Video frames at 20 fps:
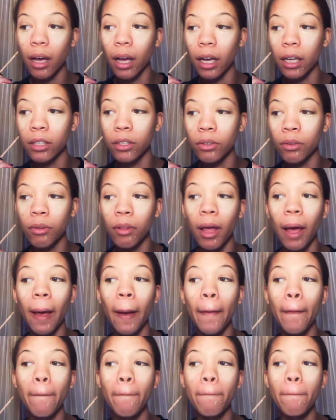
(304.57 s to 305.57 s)
I do
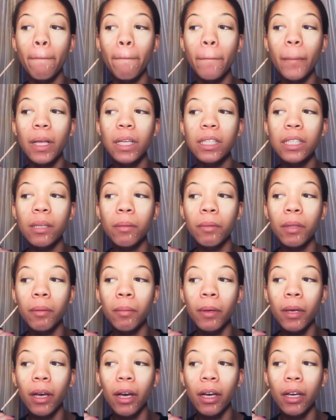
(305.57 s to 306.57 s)
that simply
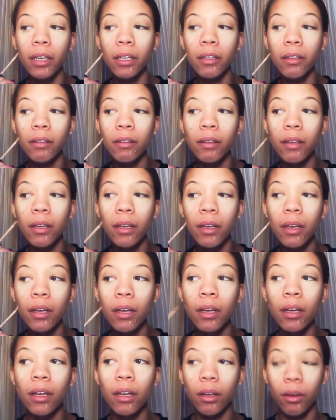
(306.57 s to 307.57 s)
because
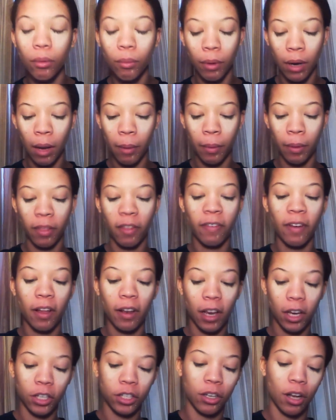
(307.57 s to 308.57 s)
when I put the
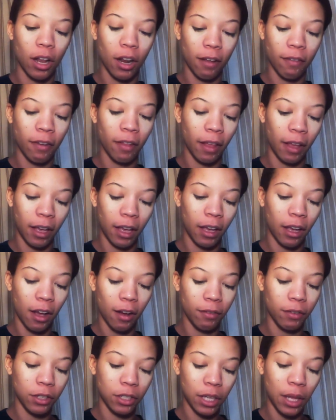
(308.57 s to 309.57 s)
foundation on, I feel like it
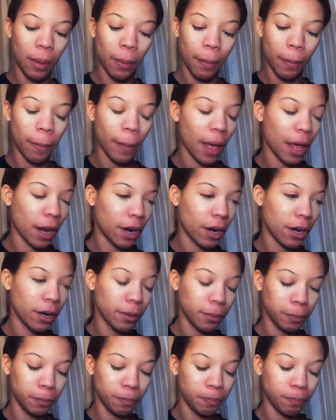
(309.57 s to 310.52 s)
covers it better.